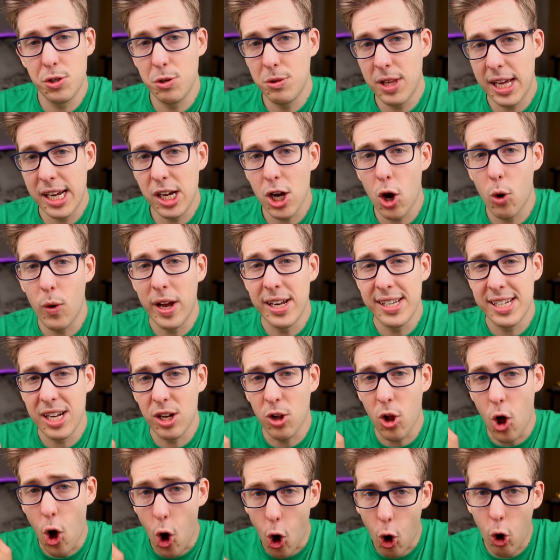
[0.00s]
Duolingo
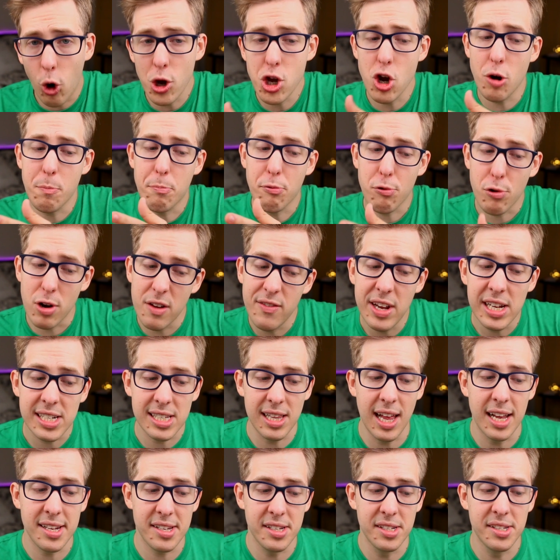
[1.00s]
until all your
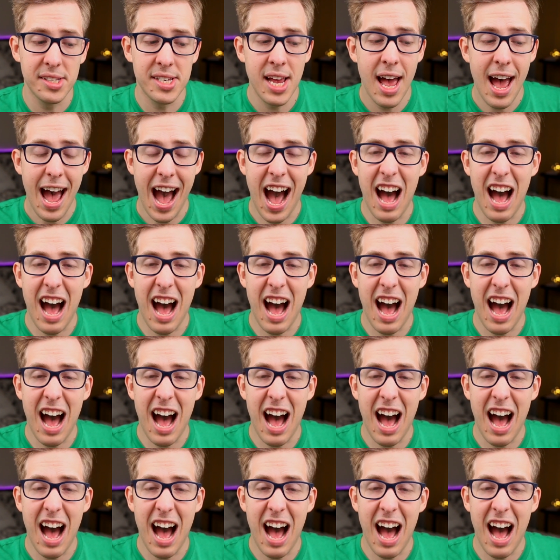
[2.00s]
previous lessons